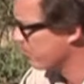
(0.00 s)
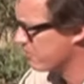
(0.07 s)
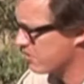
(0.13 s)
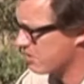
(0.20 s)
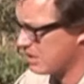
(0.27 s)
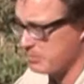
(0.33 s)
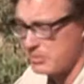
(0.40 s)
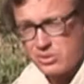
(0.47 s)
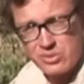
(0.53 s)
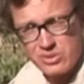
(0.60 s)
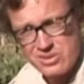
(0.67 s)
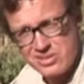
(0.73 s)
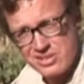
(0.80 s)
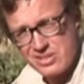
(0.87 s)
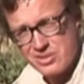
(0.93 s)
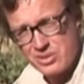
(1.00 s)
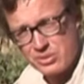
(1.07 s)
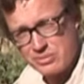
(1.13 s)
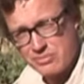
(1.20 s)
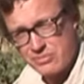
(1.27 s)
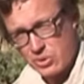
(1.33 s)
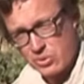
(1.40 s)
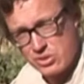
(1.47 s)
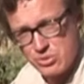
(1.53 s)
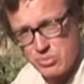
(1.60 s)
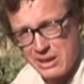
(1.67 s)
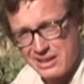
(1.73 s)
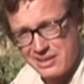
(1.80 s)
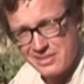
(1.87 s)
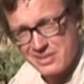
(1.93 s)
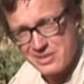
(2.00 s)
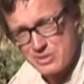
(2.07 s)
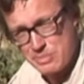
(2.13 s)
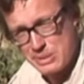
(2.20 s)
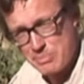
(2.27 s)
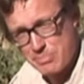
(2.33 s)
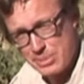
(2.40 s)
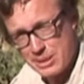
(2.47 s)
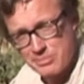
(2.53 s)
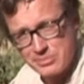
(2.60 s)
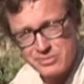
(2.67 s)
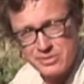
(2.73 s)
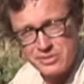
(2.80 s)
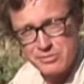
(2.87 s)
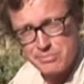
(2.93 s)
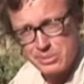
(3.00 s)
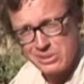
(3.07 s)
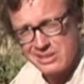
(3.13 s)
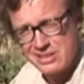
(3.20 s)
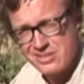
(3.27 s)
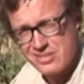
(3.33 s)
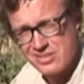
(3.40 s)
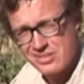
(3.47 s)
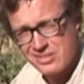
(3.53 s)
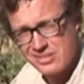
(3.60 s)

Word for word: we've just come across this old Volkswagen that has been pumped full of bullets.